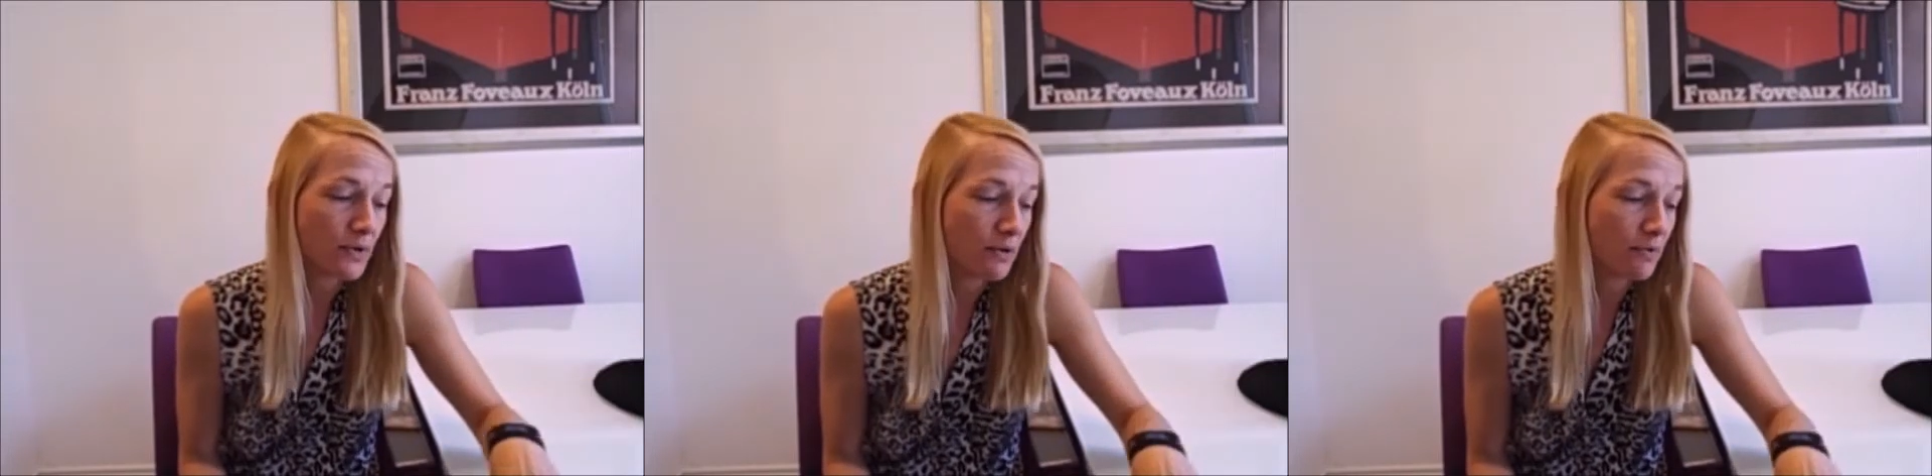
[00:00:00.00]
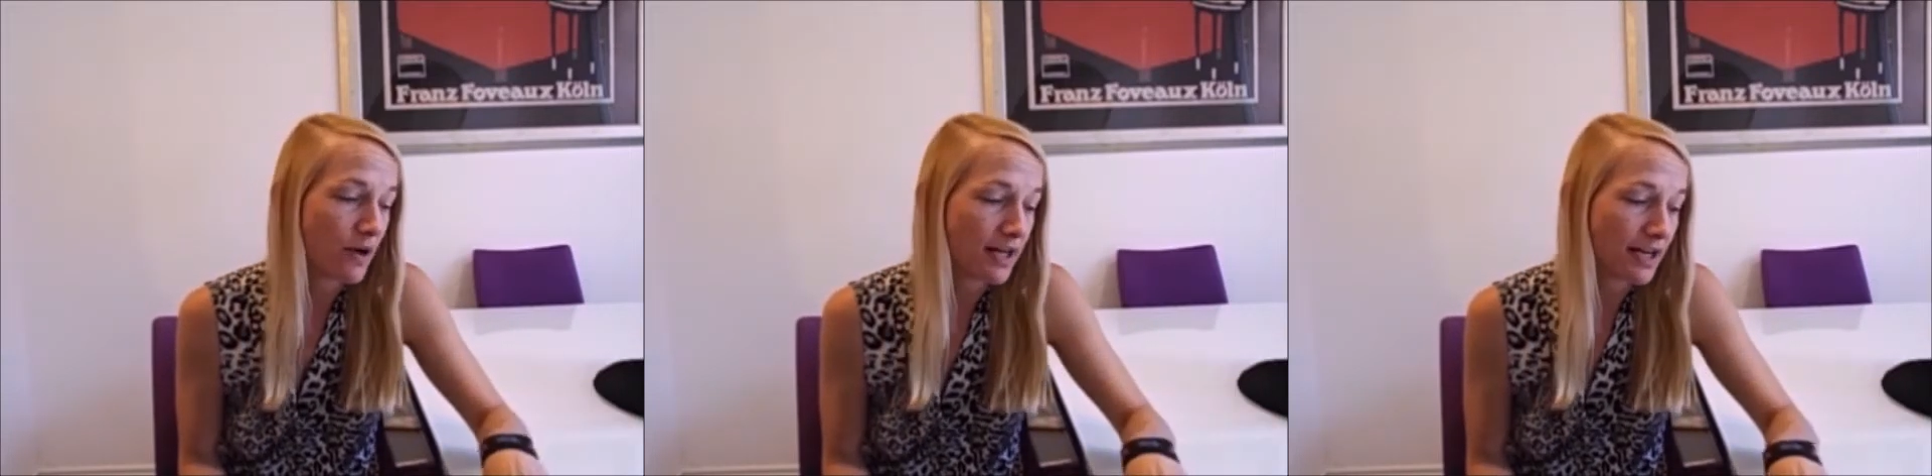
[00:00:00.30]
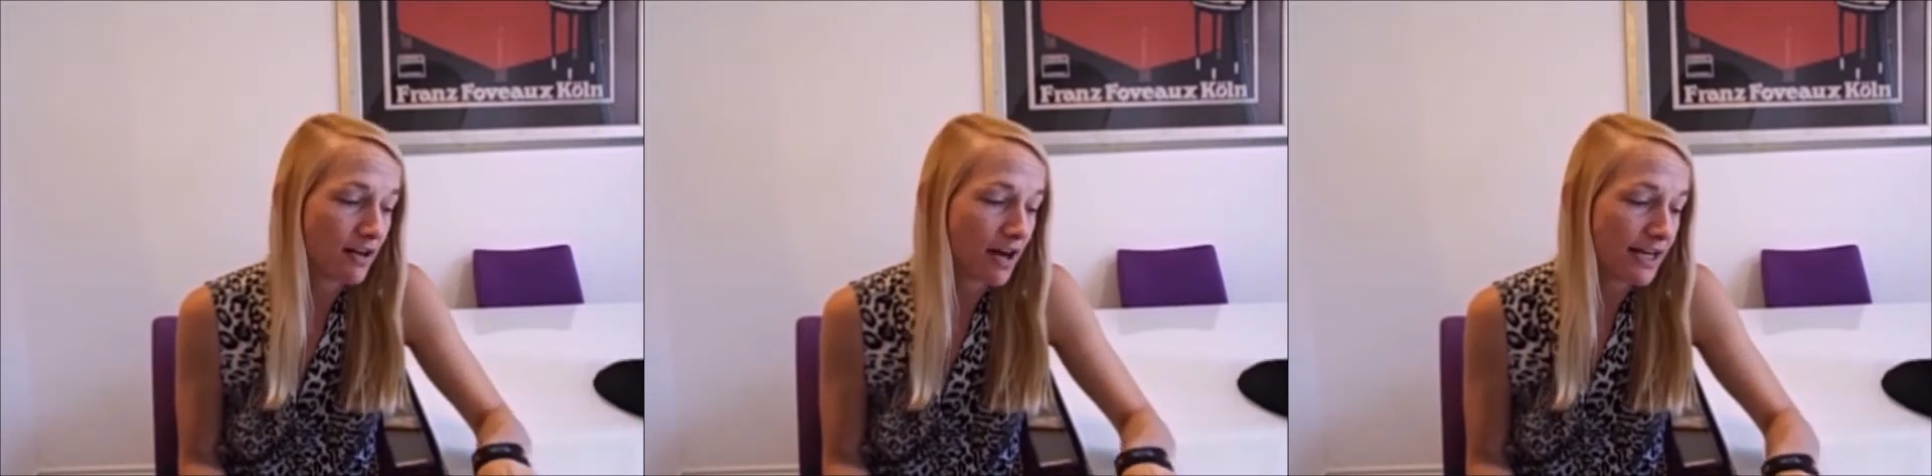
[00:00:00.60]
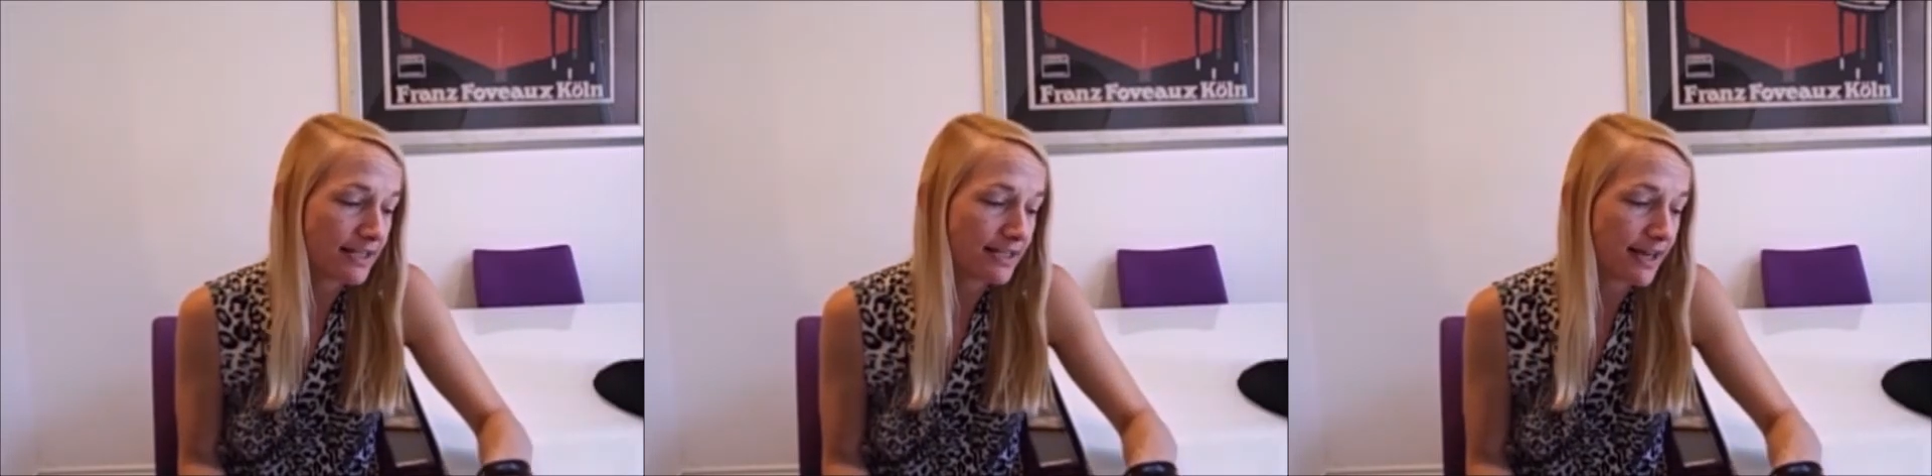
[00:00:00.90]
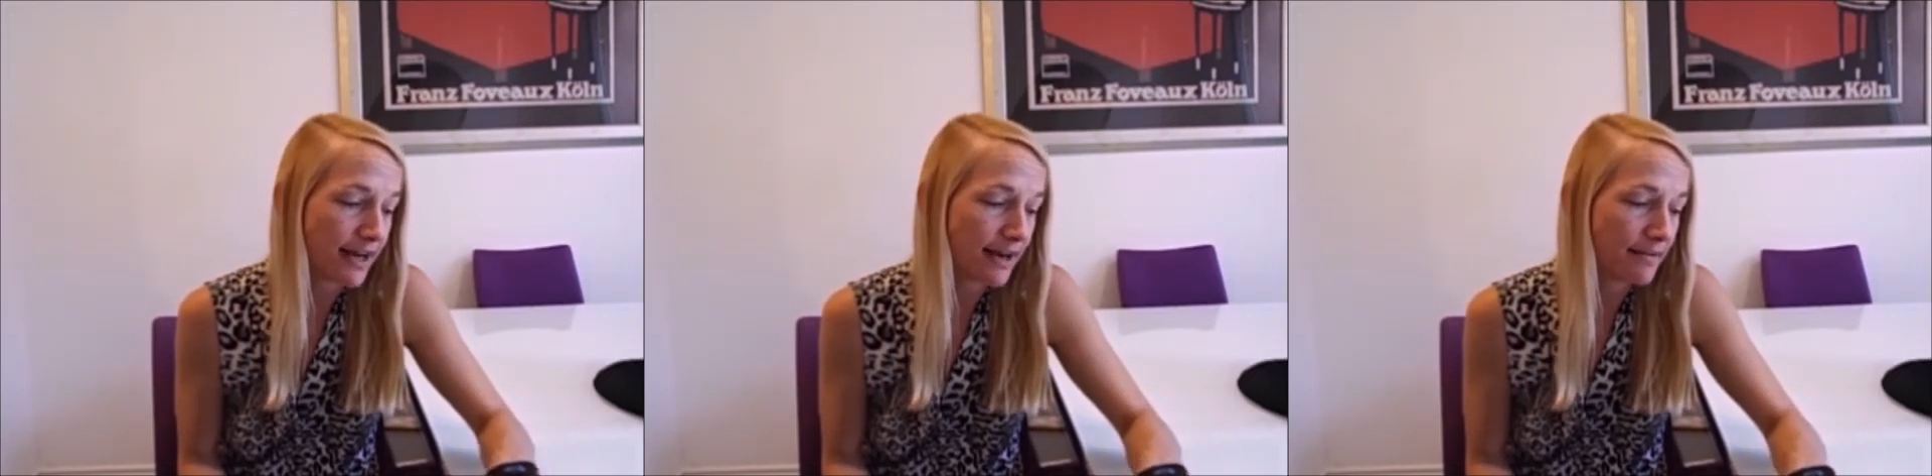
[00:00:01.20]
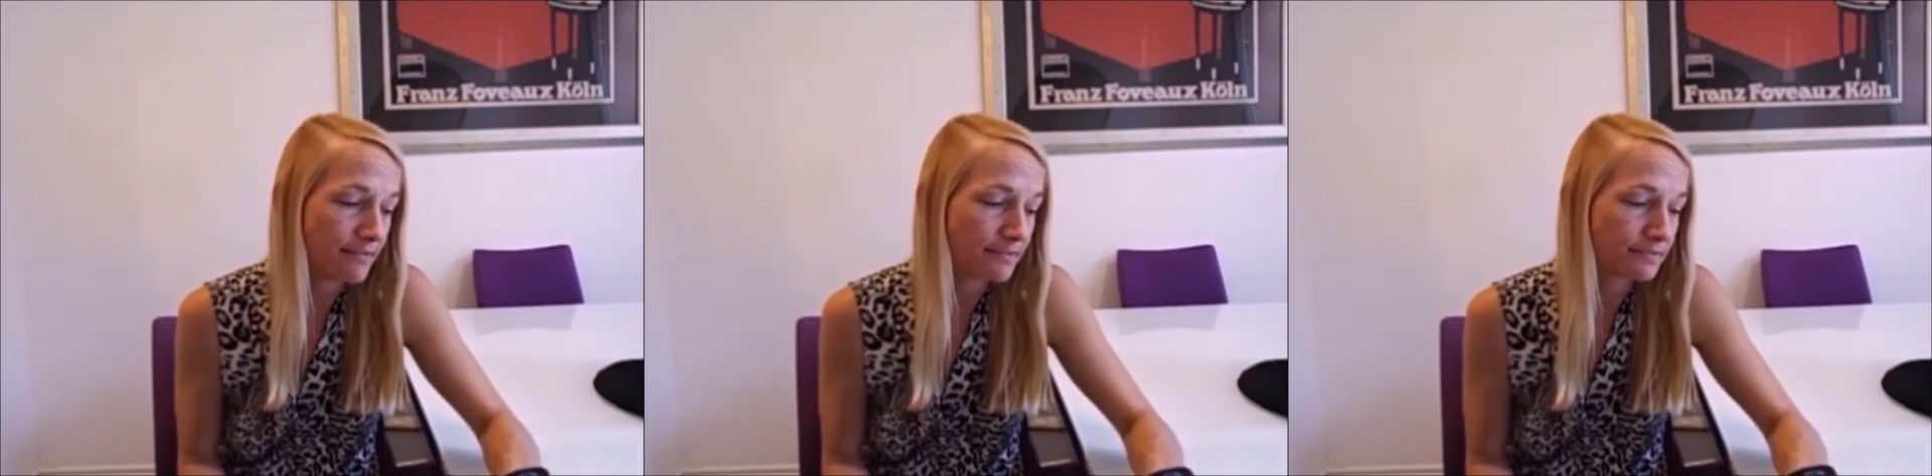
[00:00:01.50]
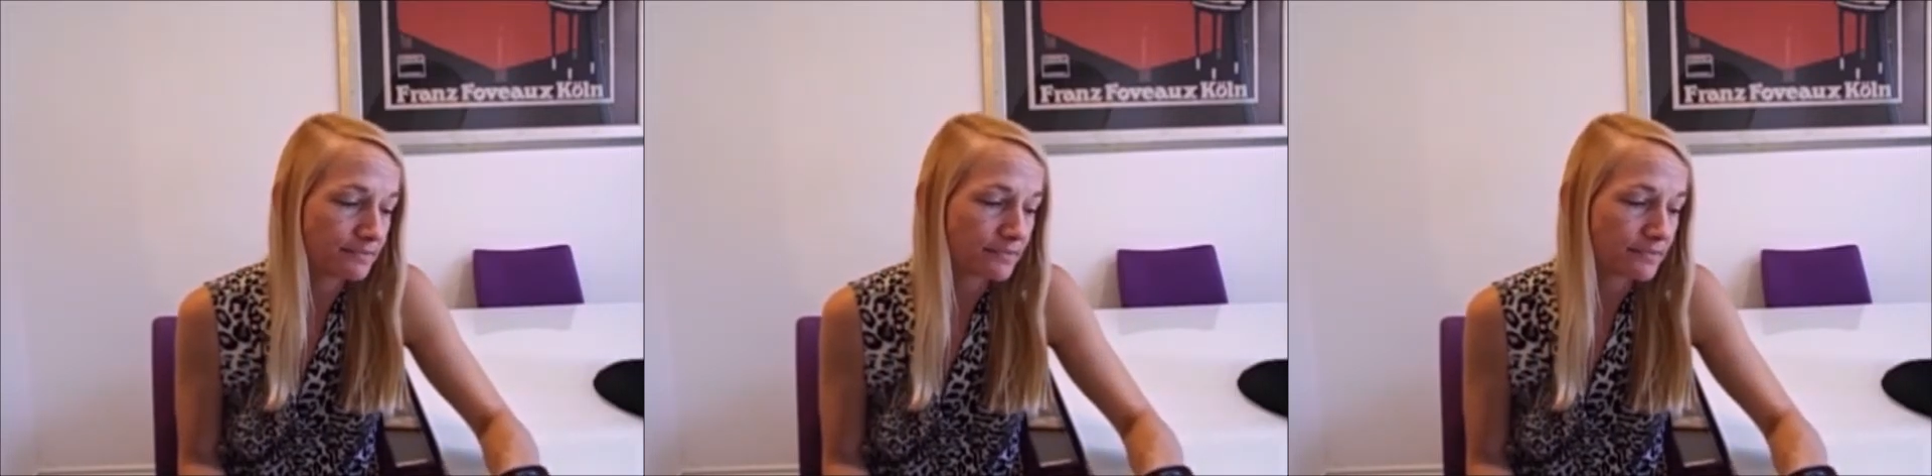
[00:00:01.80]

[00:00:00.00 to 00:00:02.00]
We want to not um,